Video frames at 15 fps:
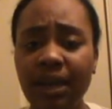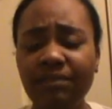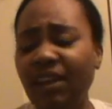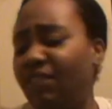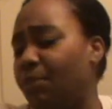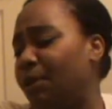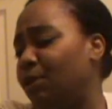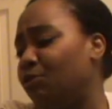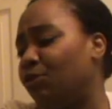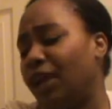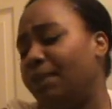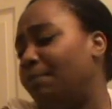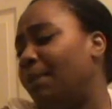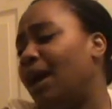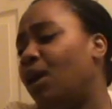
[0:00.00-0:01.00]
I've never been
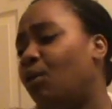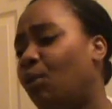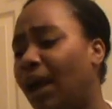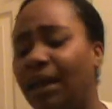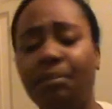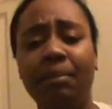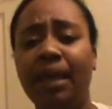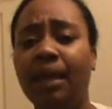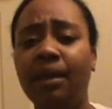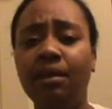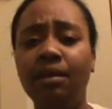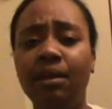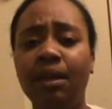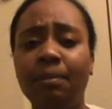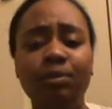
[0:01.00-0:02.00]
raped by a white
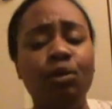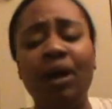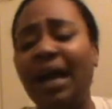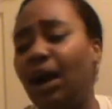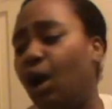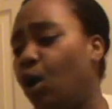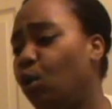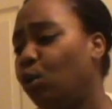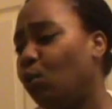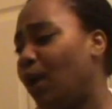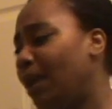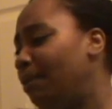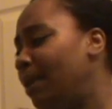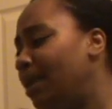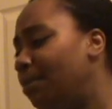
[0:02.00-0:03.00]
man. Do I hold a
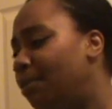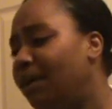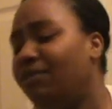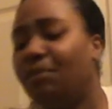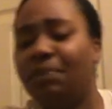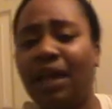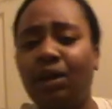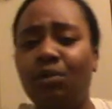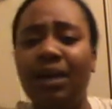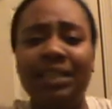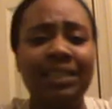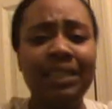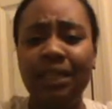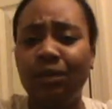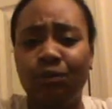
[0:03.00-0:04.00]
white man above a black one
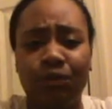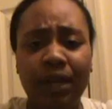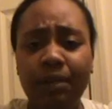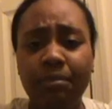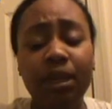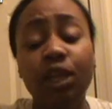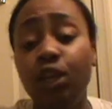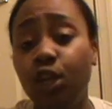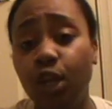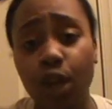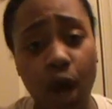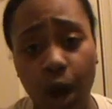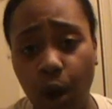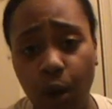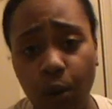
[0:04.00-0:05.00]
because he didn't rape me?
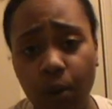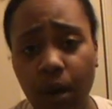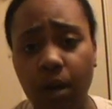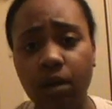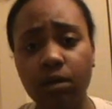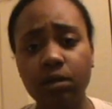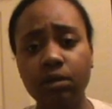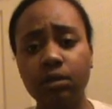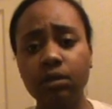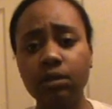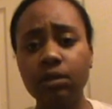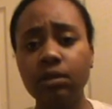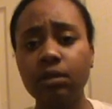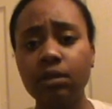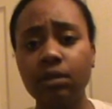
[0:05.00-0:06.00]
No.
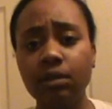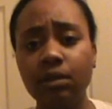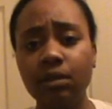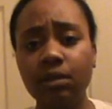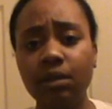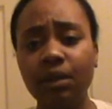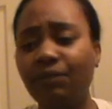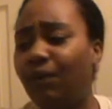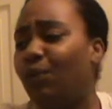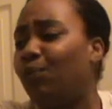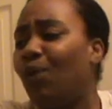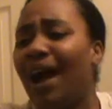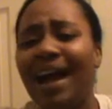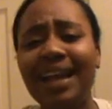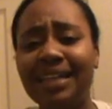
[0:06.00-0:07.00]

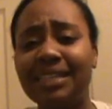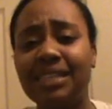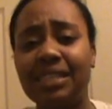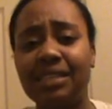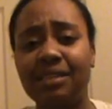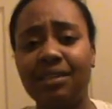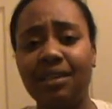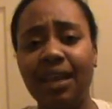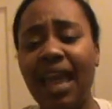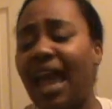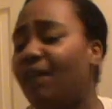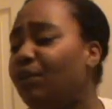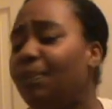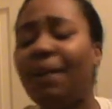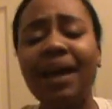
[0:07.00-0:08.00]
For what?
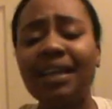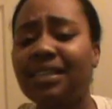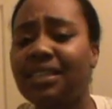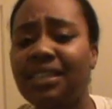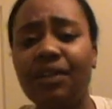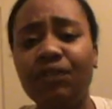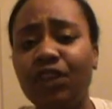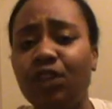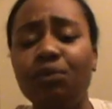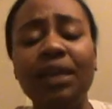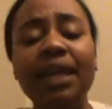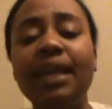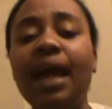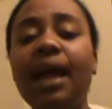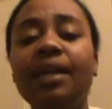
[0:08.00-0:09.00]
Everybody's different. You
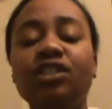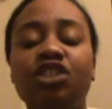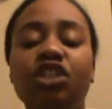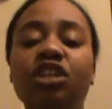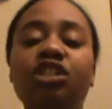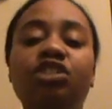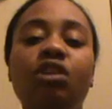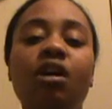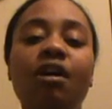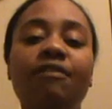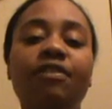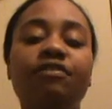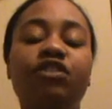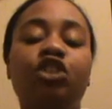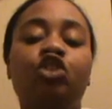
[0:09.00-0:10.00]
cannot judge
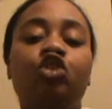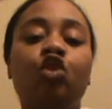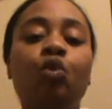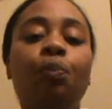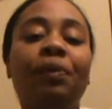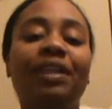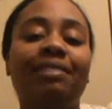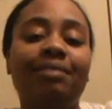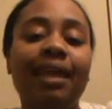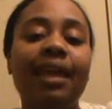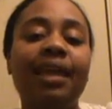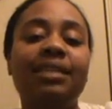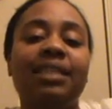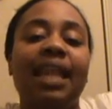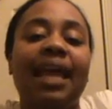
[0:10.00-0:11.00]
off of stupid
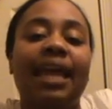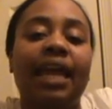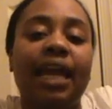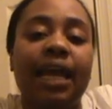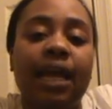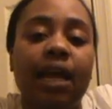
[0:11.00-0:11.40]
things like